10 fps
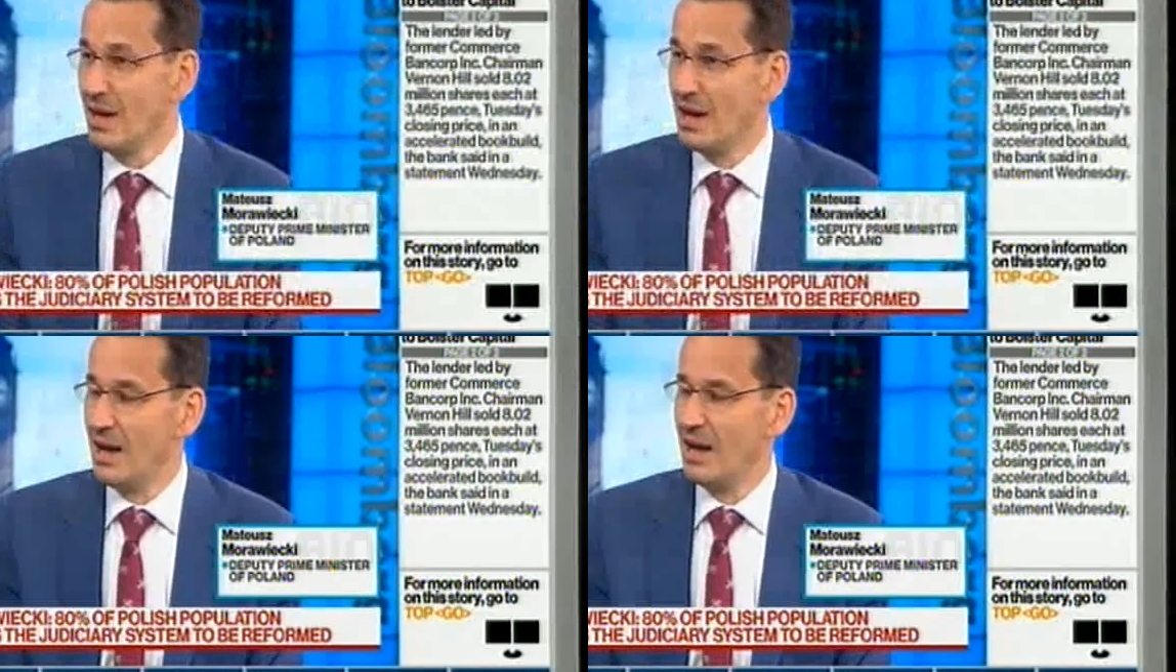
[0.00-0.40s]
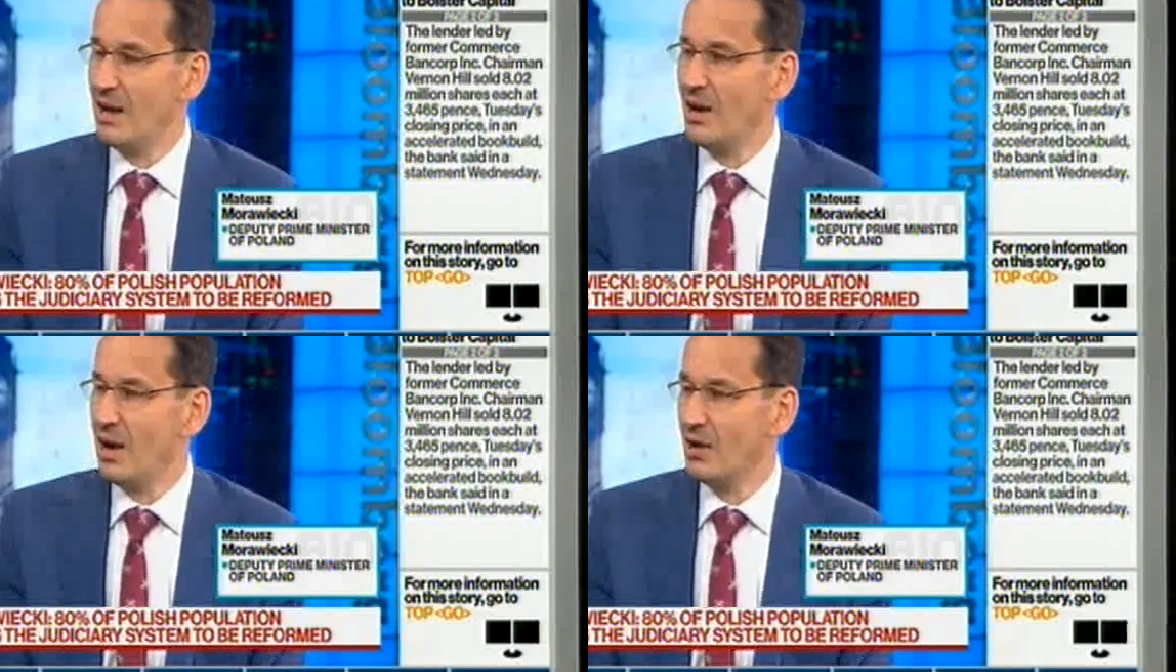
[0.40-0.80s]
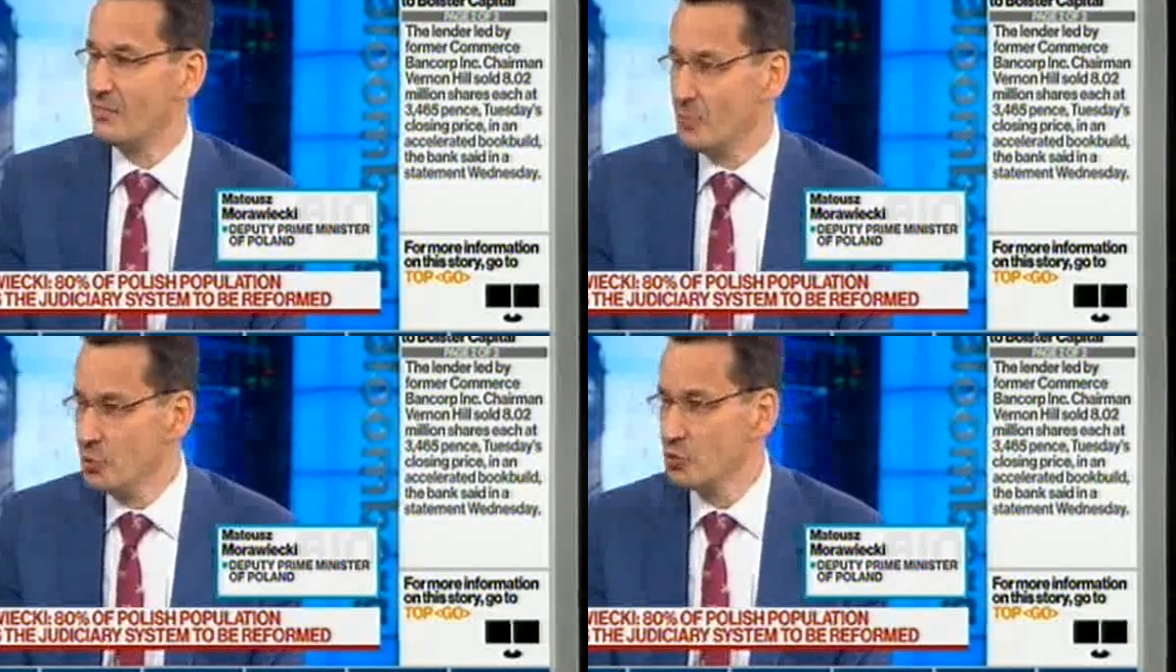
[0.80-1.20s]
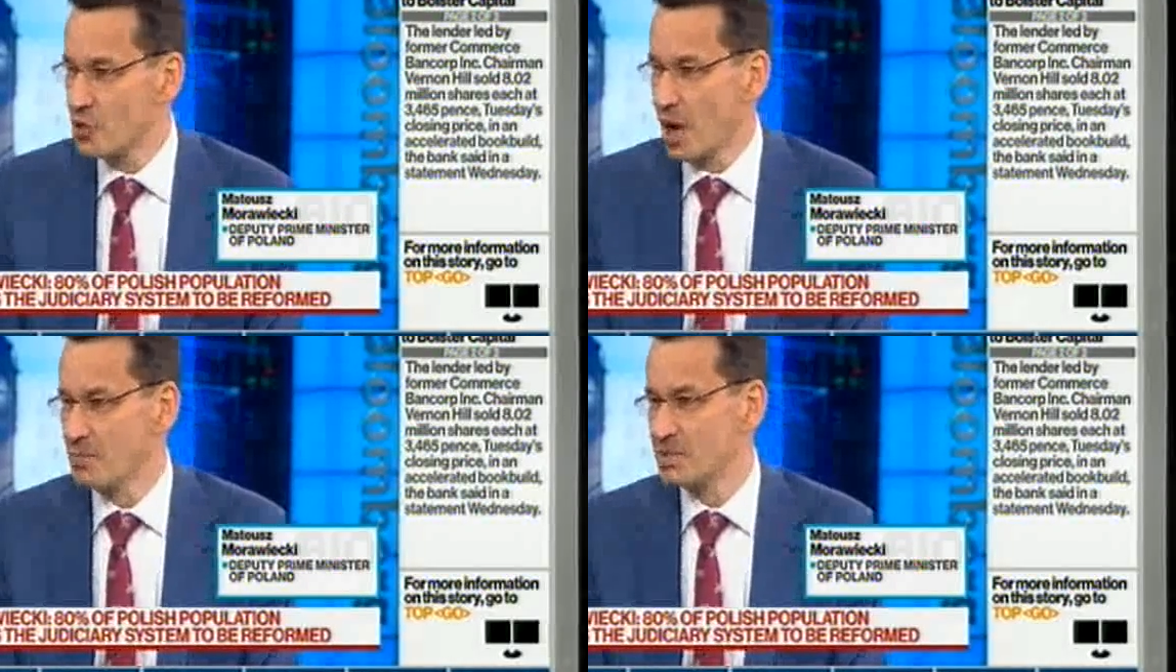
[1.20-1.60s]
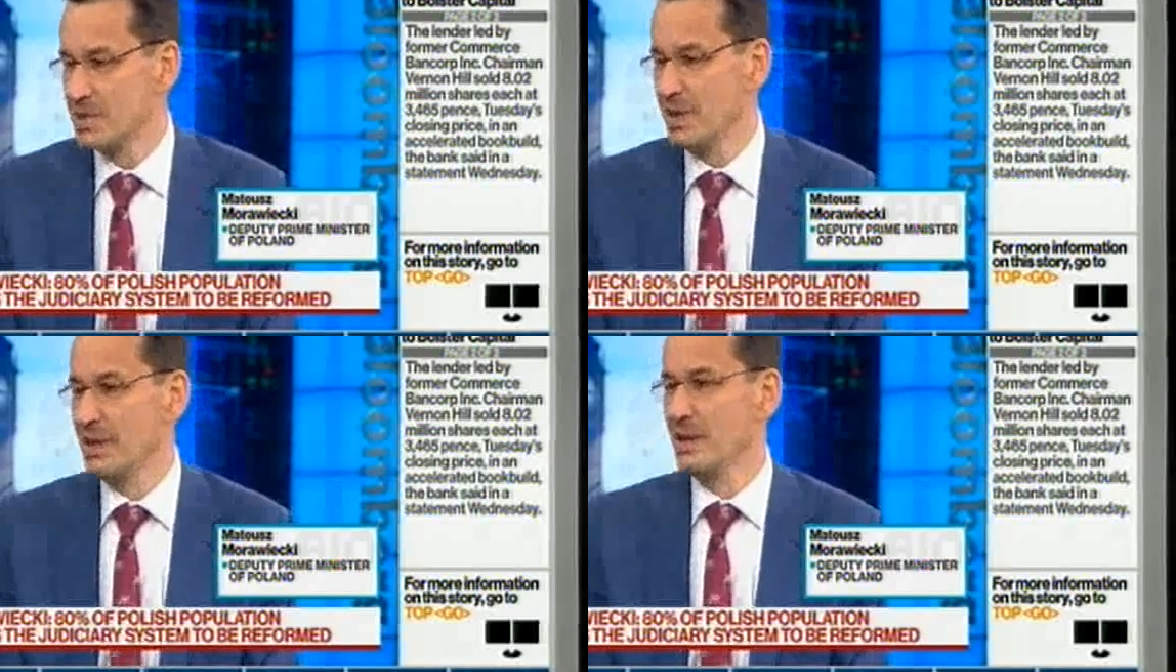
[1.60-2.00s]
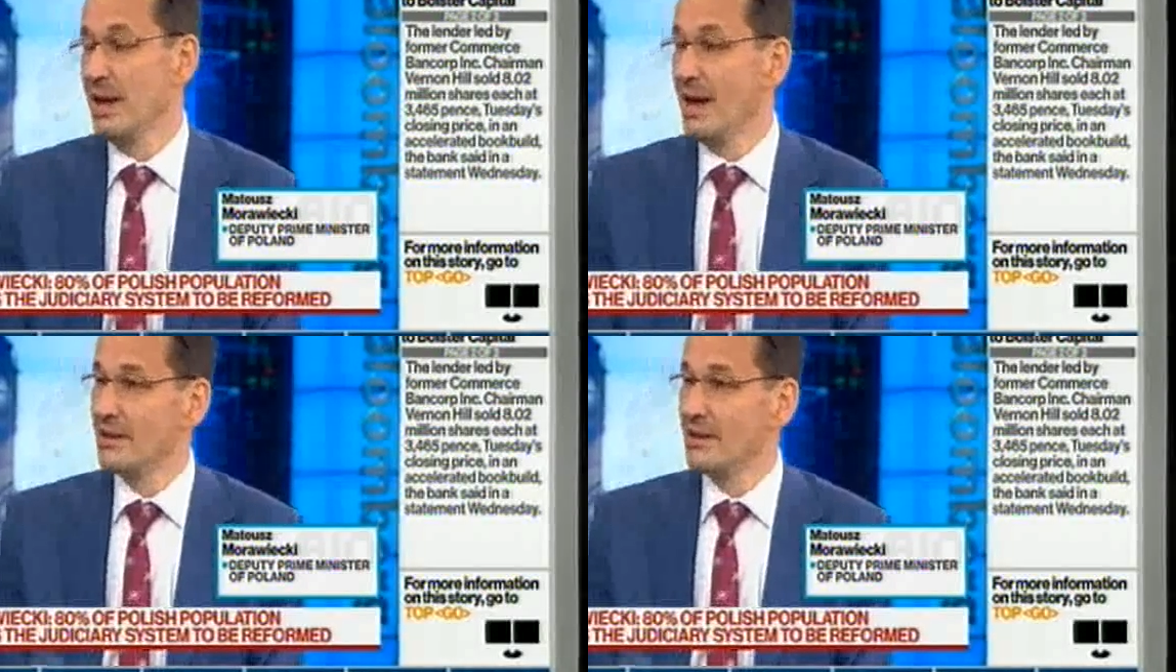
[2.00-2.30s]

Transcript: of new jobs and